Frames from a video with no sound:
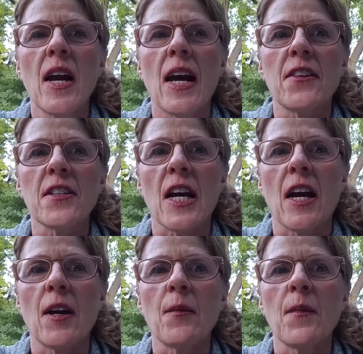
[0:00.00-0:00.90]
At the
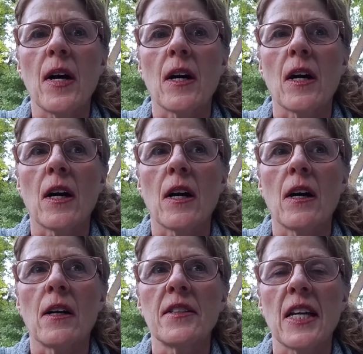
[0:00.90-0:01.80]
time,
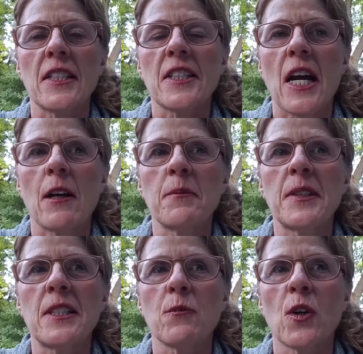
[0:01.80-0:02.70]

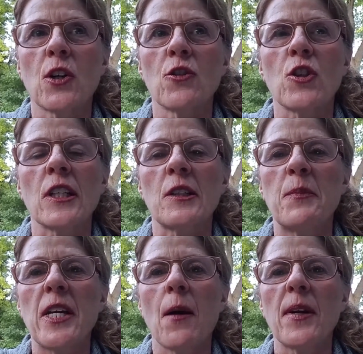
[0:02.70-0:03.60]
desktops were just
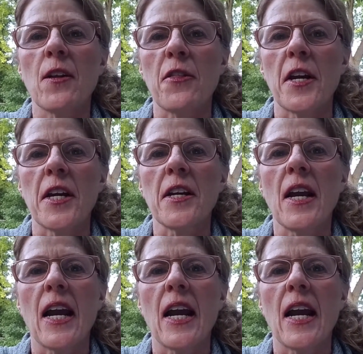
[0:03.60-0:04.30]
becoming a thing,